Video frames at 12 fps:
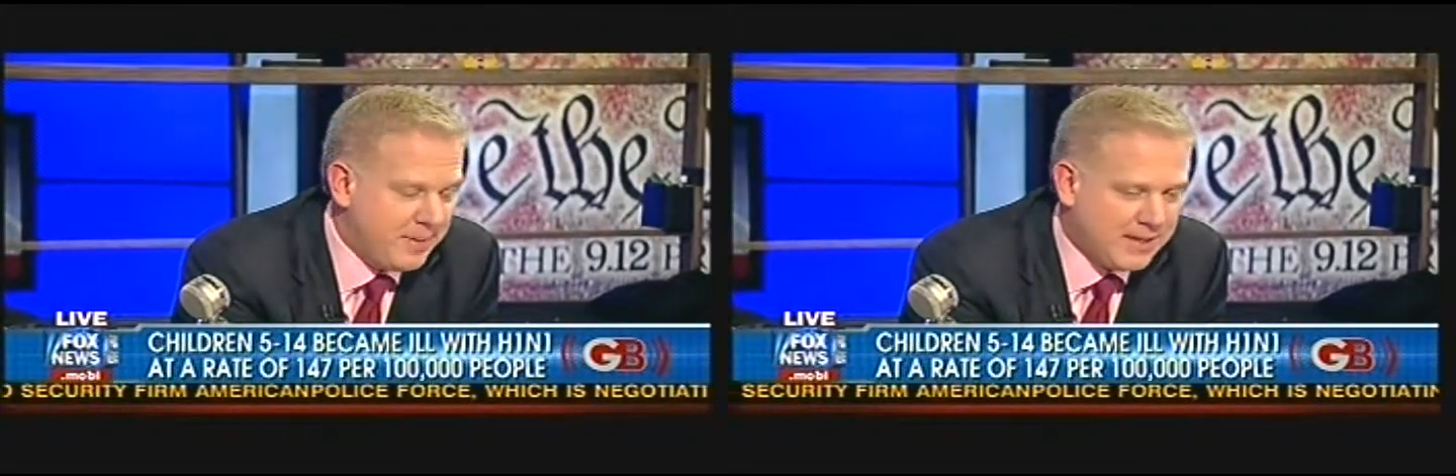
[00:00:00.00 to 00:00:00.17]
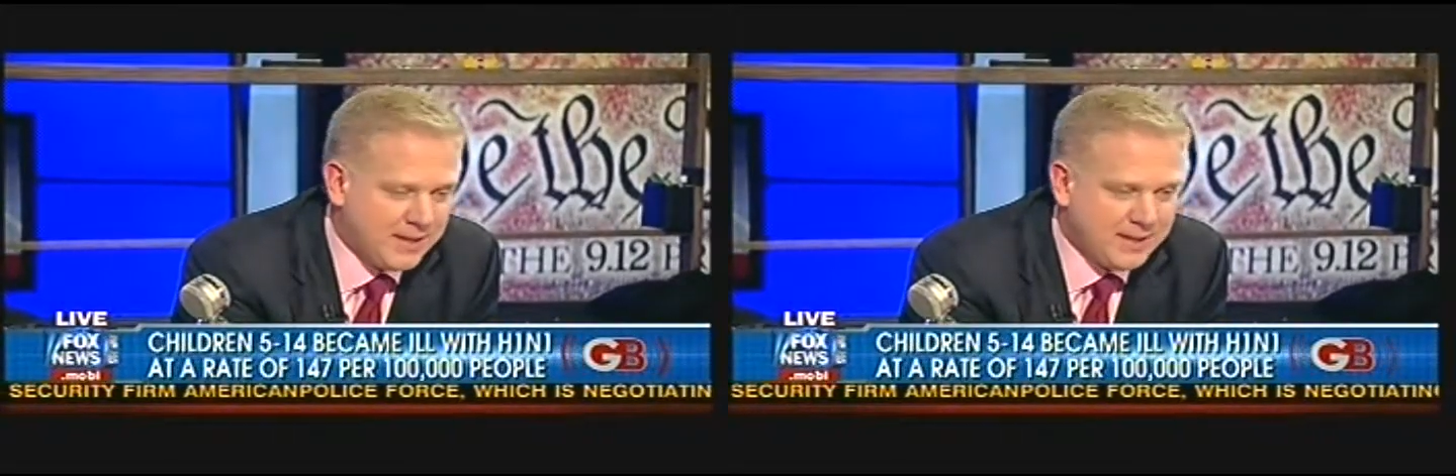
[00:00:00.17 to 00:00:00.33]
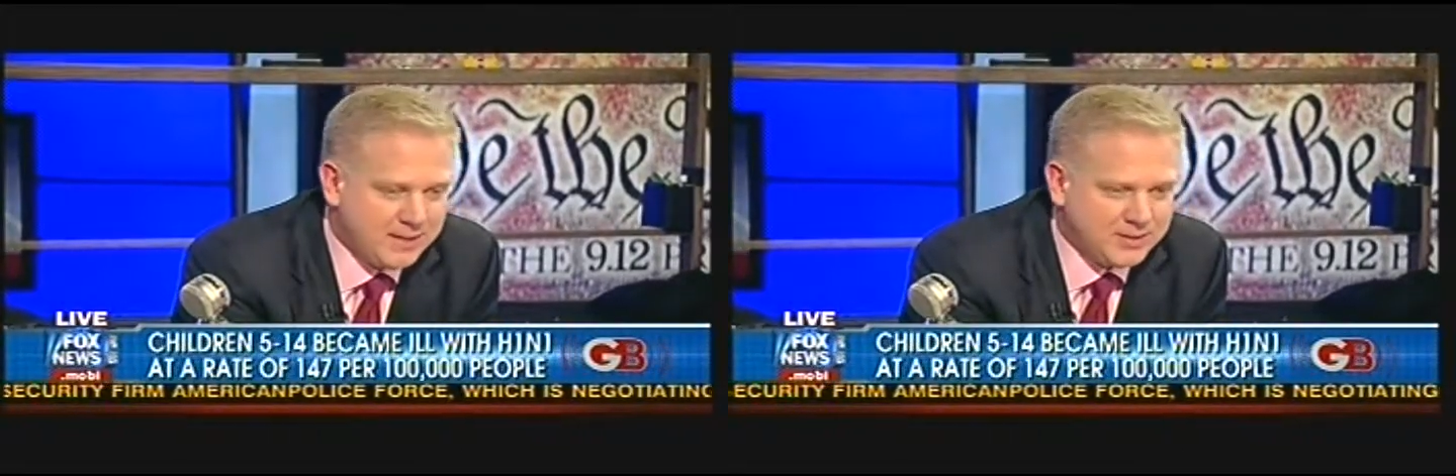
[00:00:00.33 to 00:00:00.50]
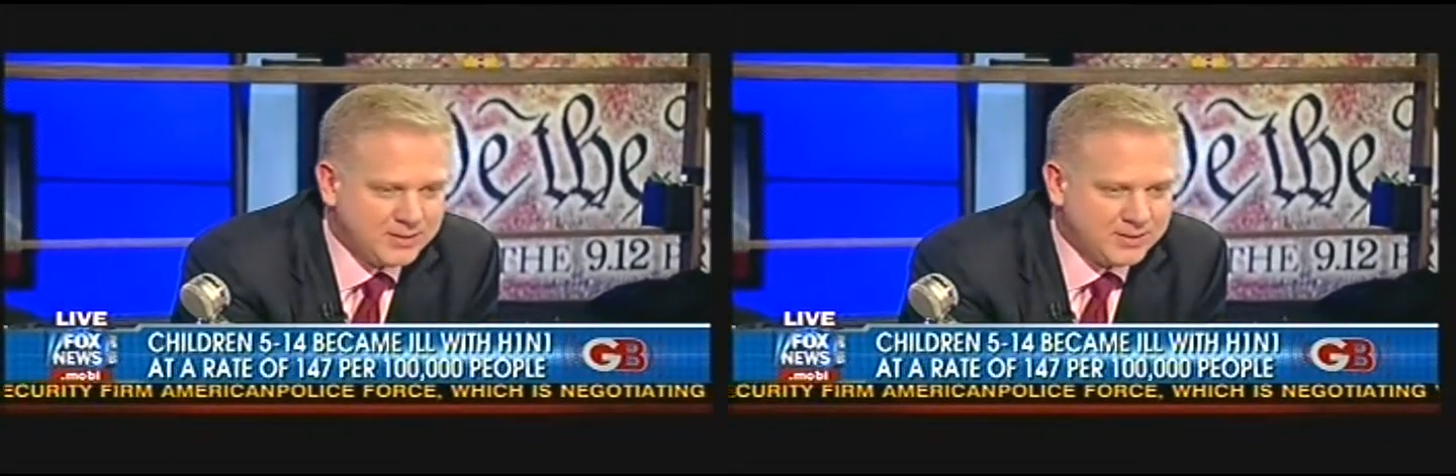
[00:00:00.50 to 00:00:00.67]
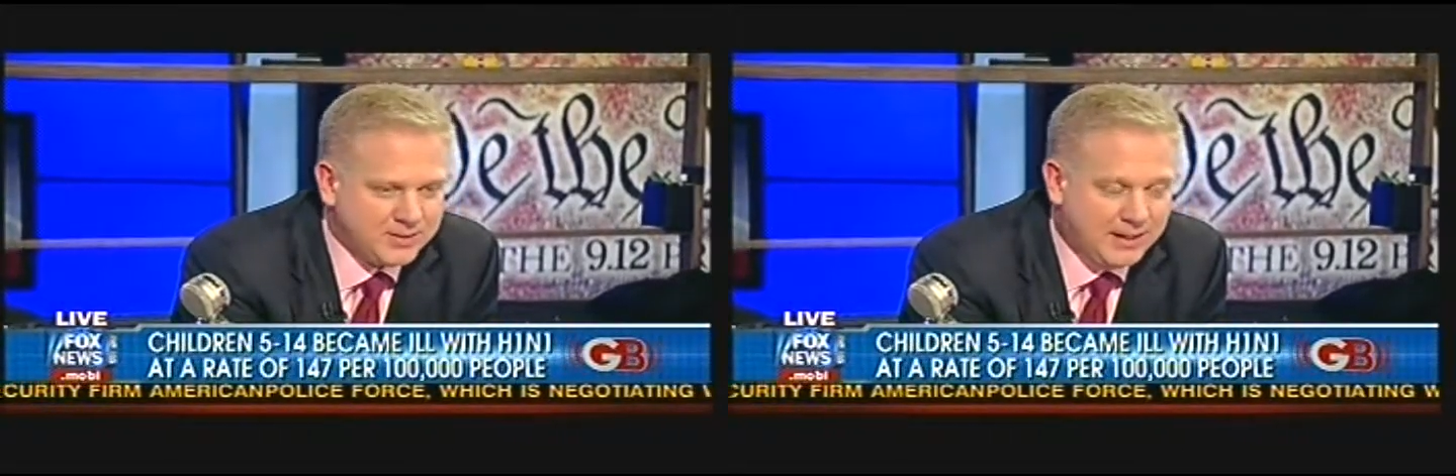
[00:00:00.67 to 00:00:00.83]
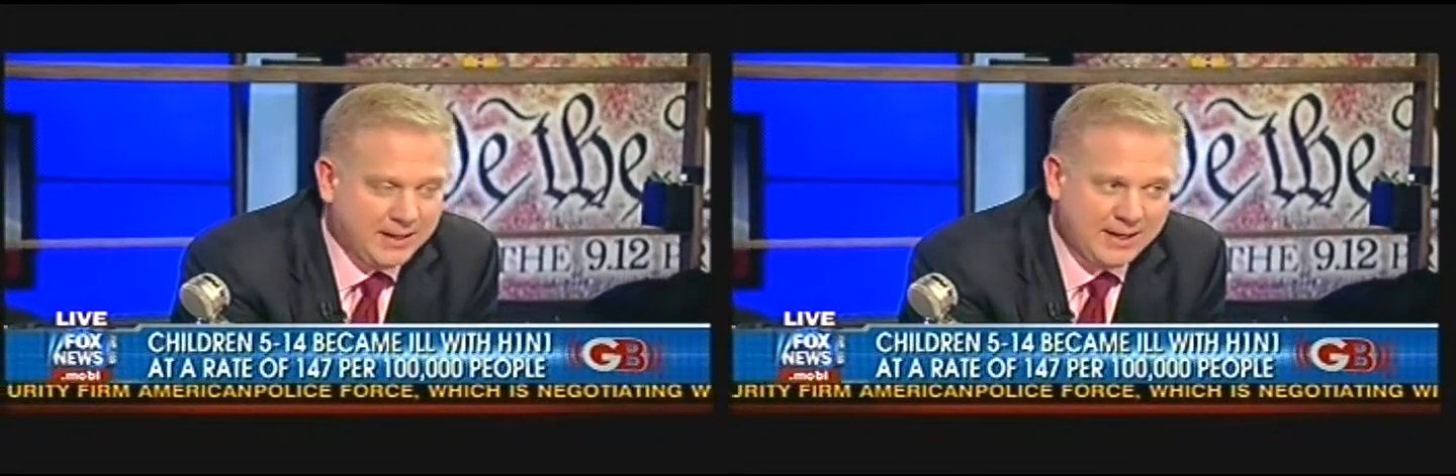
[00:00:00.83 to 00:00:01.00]

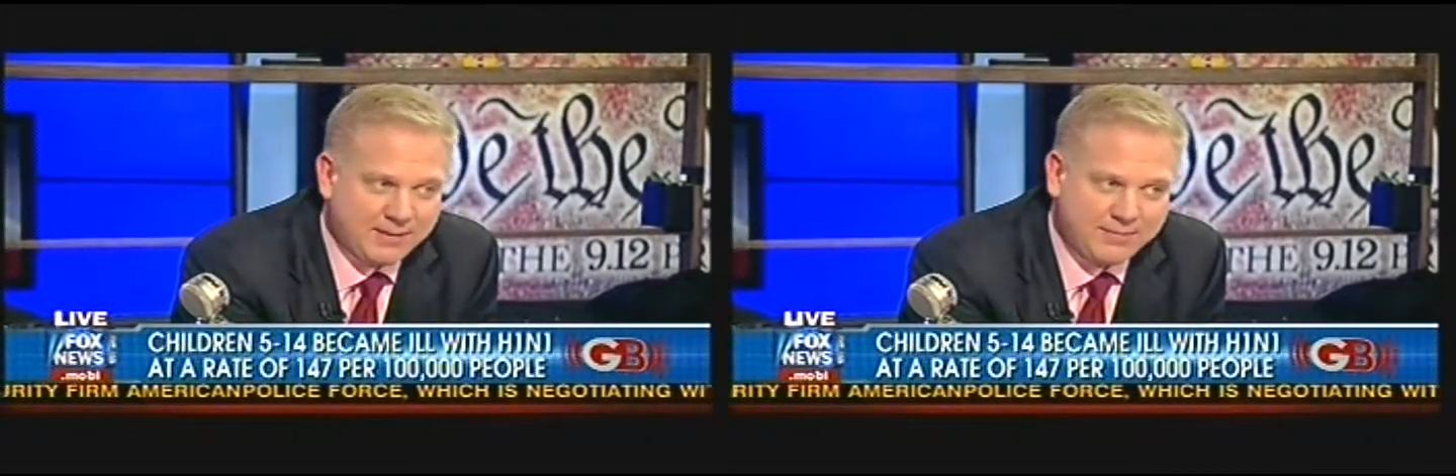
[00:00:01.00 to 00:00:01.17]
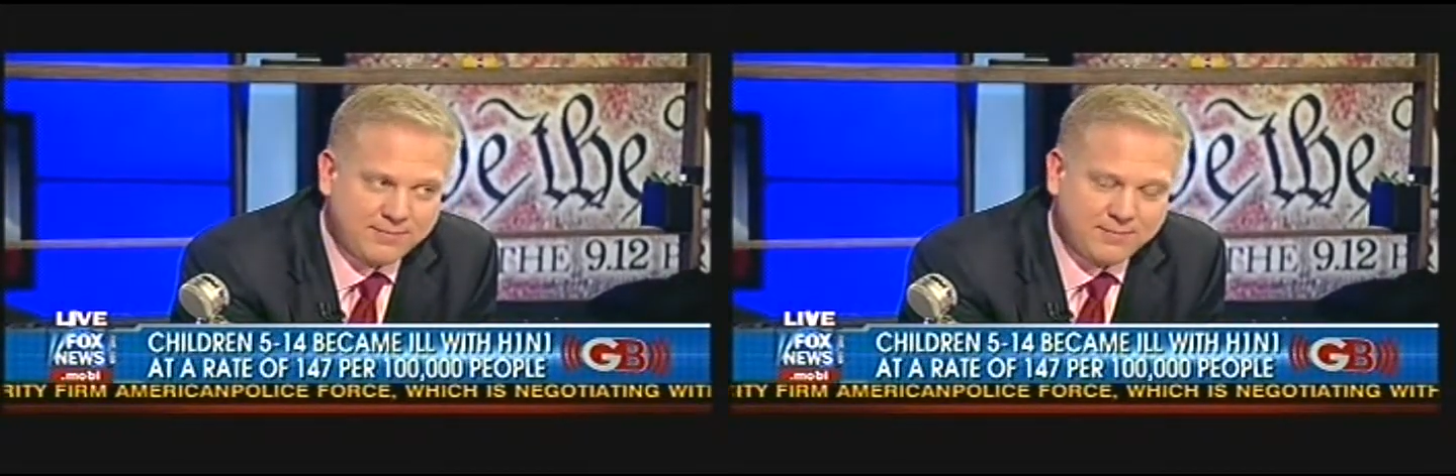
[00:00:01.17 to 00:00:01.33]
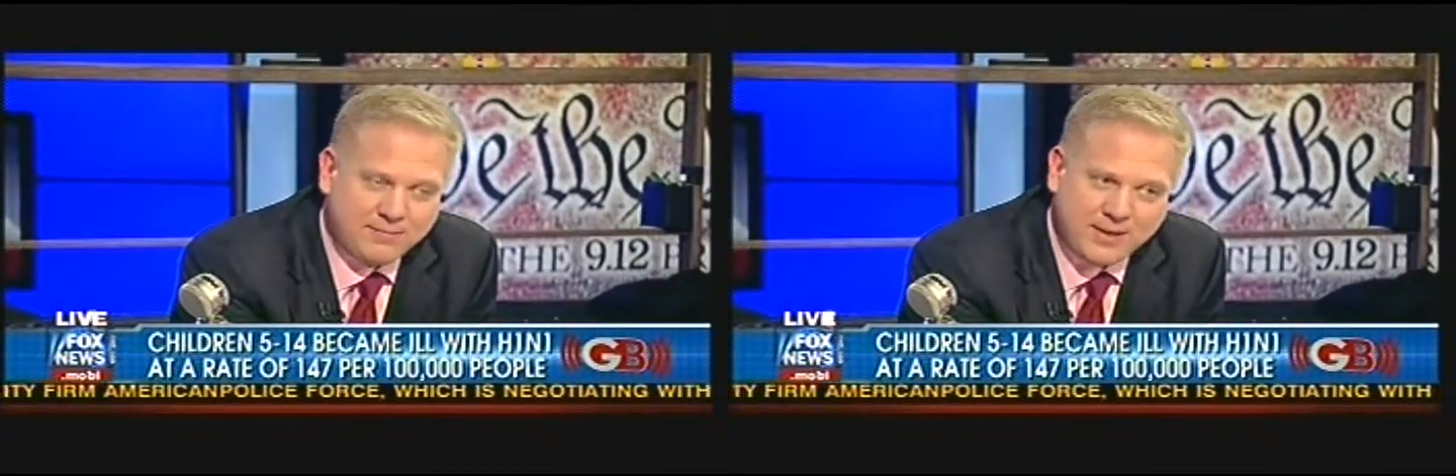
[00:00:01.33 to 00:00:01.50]
because I have